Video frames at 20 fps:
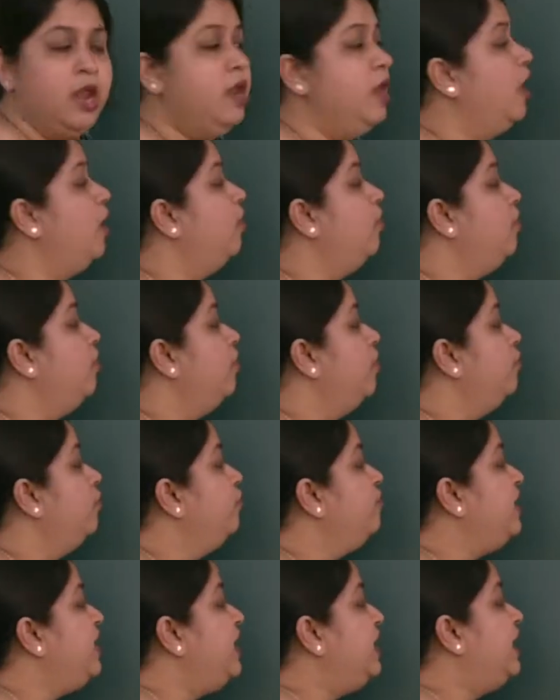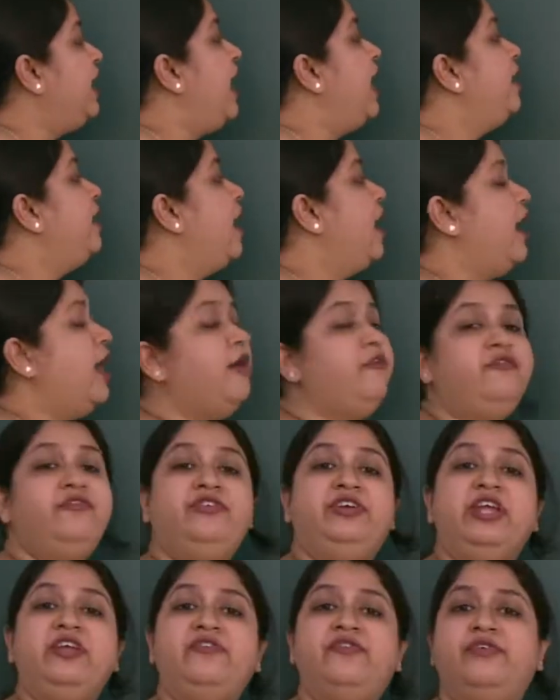Now we can have
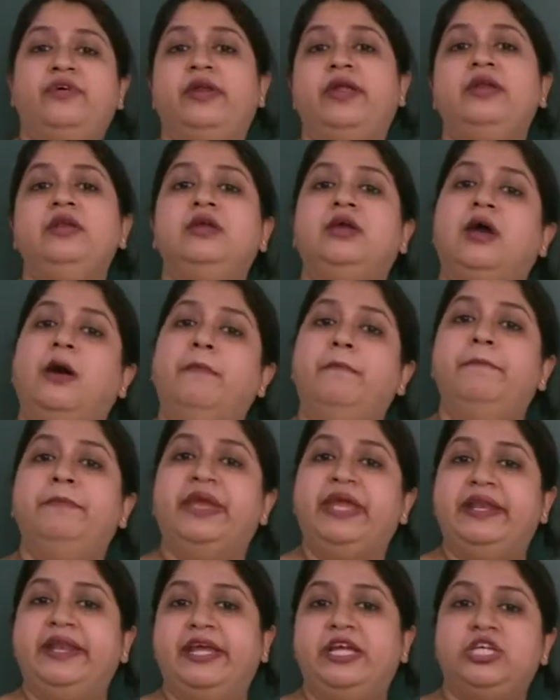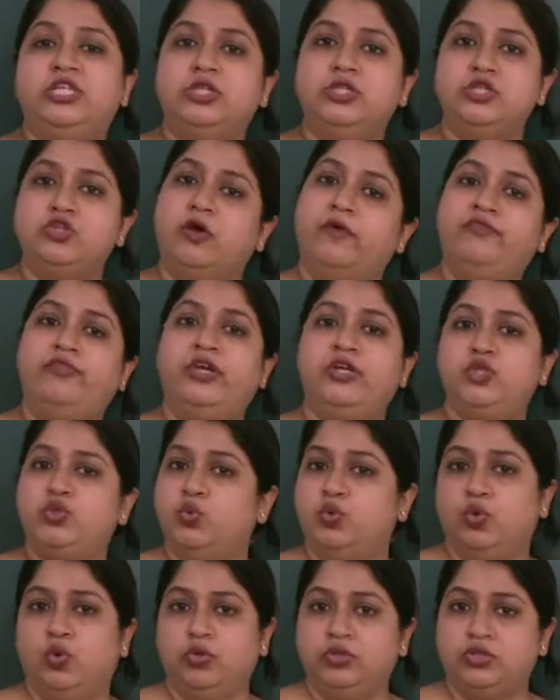different combinations of the
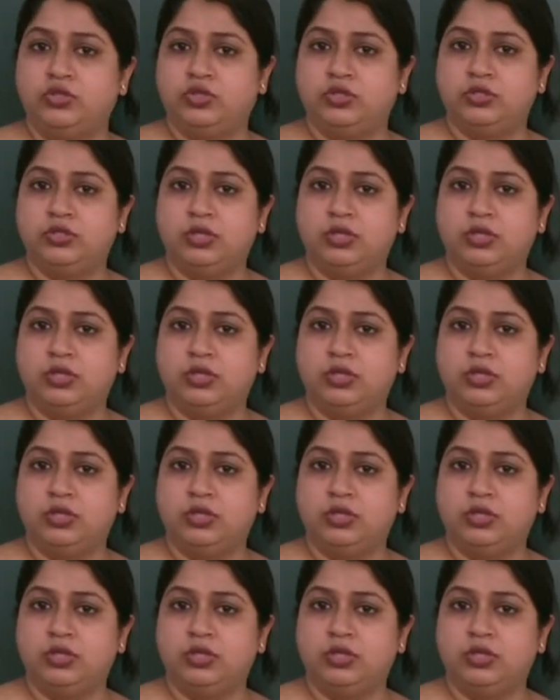two goods.